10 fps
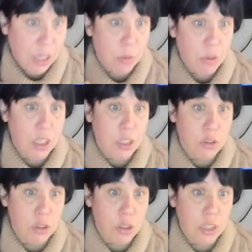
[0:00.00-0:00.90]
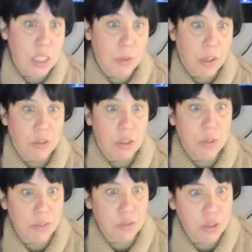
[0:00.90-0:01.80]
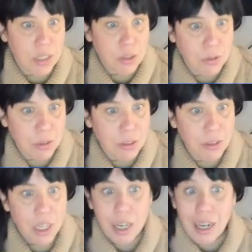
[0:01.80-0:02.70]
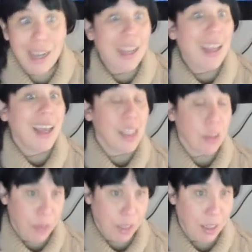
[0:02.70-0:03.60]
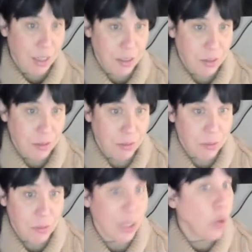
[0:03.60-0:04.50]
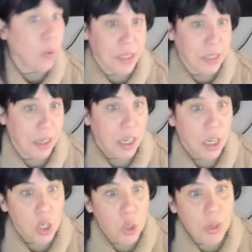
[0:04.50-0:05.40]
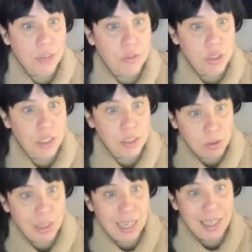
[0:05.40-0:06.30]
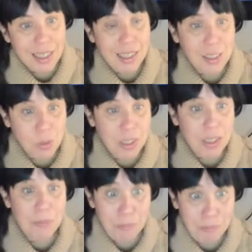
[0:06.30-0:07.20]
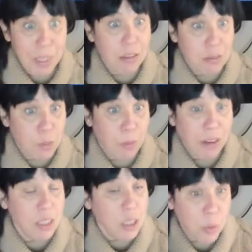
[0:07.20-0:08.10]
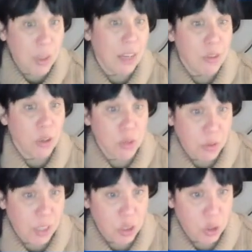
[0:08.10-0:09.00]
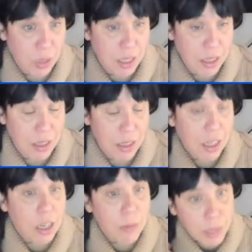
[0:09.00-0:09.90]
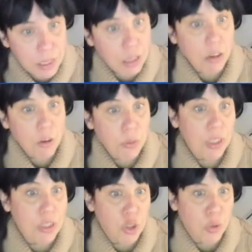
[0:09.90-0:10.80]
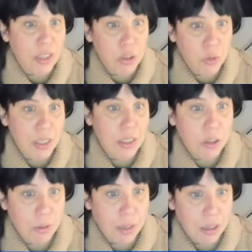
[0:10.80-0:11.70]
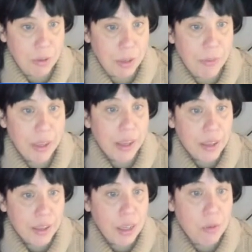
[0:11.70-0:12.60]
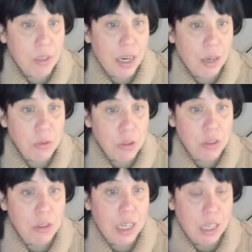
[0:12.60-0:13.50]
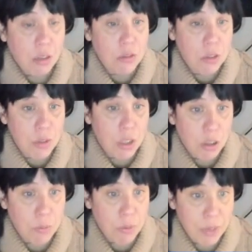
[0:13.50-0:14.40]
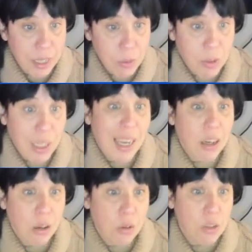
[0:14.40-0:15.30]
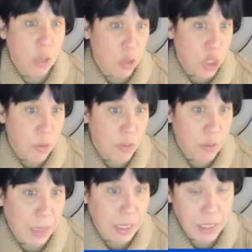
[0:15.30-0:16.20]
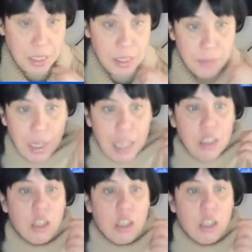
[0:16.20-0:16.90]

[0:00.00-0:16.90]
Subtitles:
accommodate your students because you will have students who are ahead of a class. They always are. You will have students who are like in the sweet middle spot, and you will have those who are struggling. But incorporate structured word inquiry. Then what I would do, I also incorporate what I call a retrieval basket and